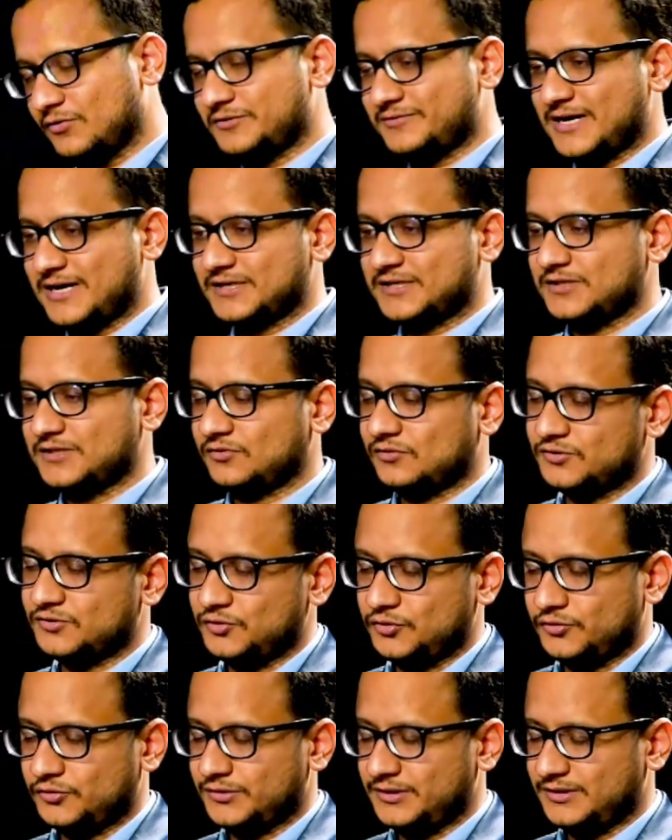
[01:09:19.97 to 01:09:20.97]
attracted on
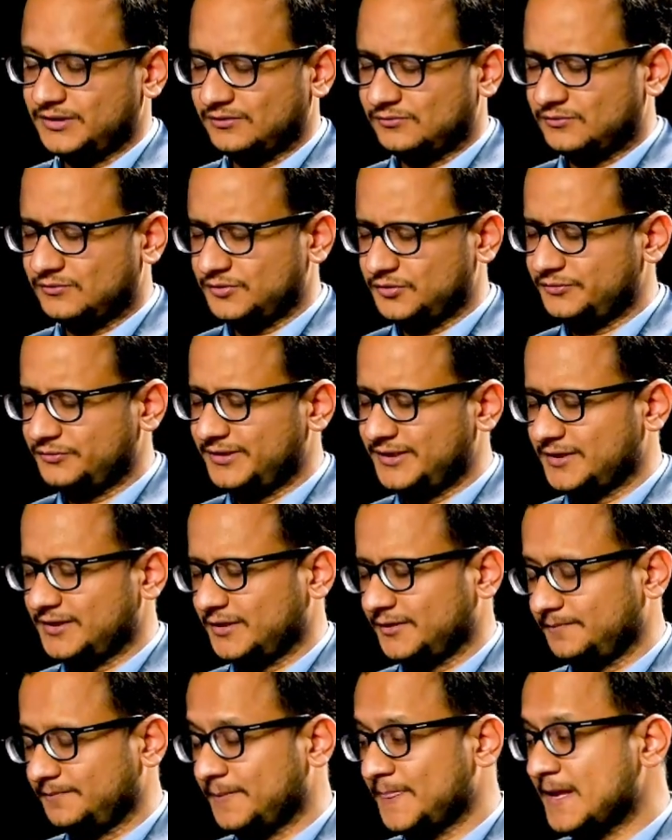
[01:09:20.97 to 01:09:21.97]
your
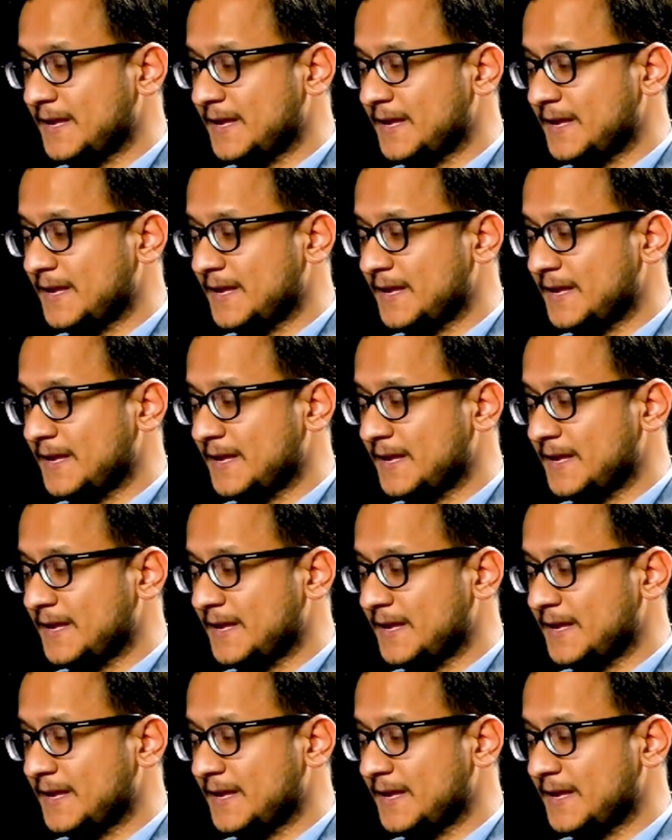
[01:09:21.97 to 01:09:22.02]
income.